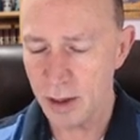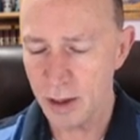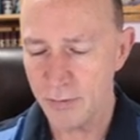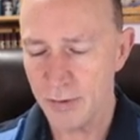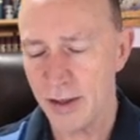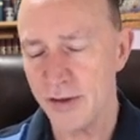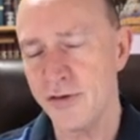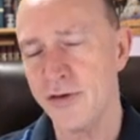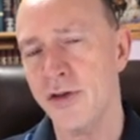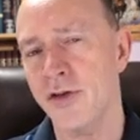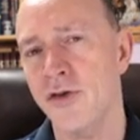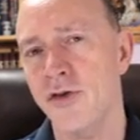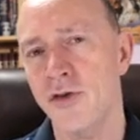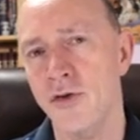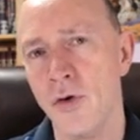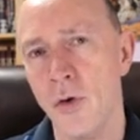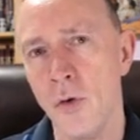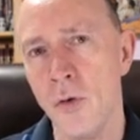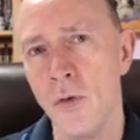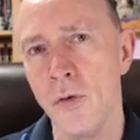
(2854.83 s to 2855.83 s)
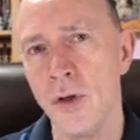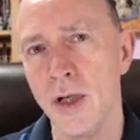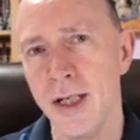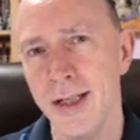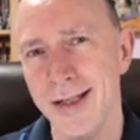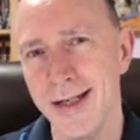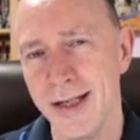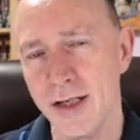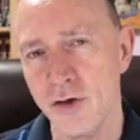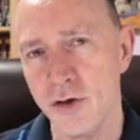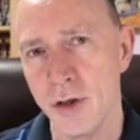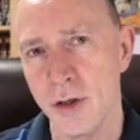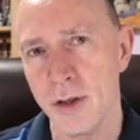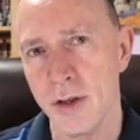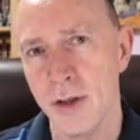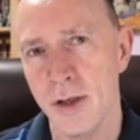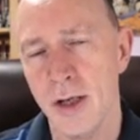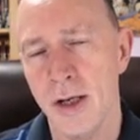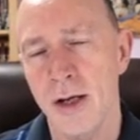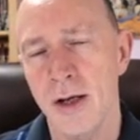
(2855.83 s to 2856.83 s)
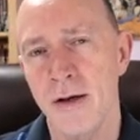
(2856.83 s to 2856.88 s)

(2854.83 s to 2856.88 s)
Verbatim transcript: That's the sole condition.